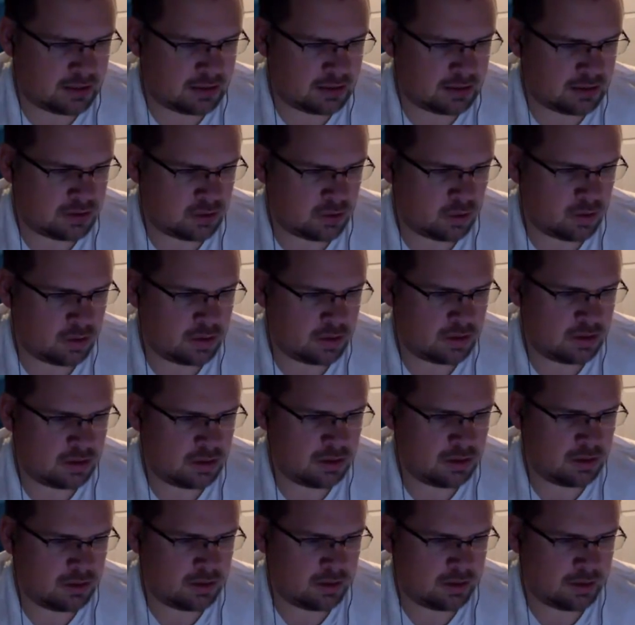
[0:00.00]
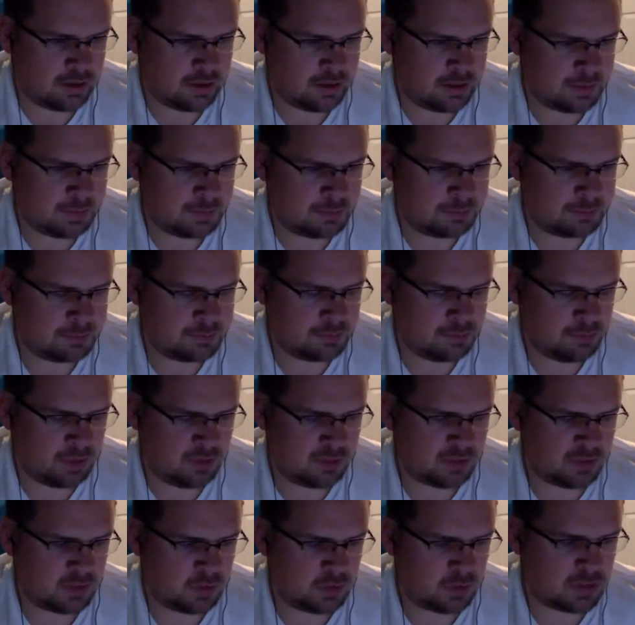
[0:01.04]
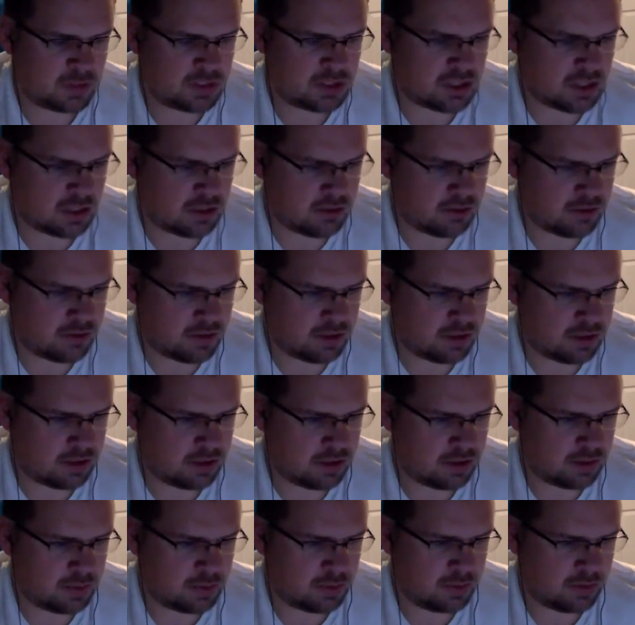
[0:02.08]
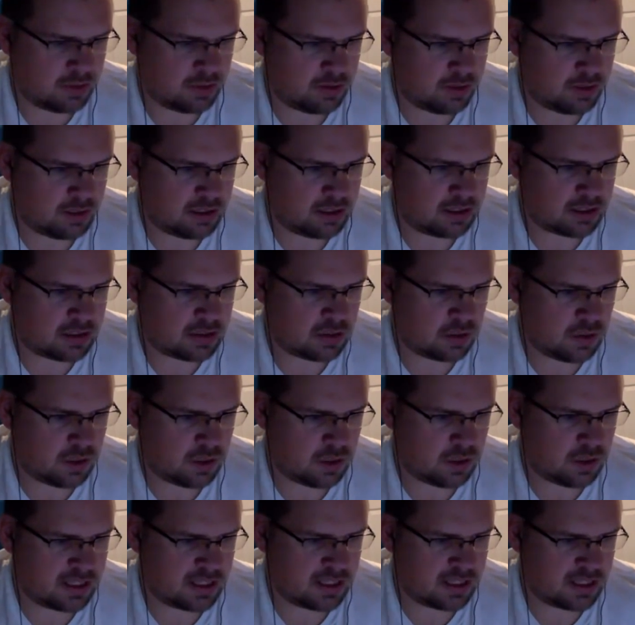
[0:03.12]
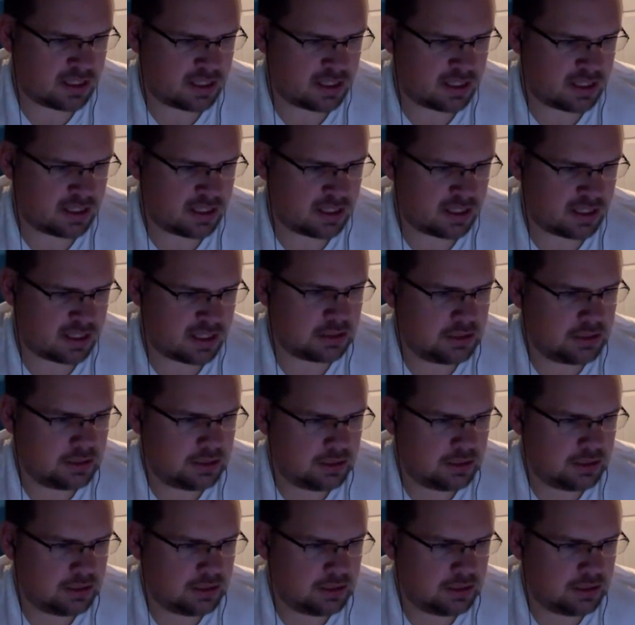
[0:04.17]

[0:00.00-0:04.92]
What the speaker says: Gordon, Melvin Gordon's done for the year with his torn ACL.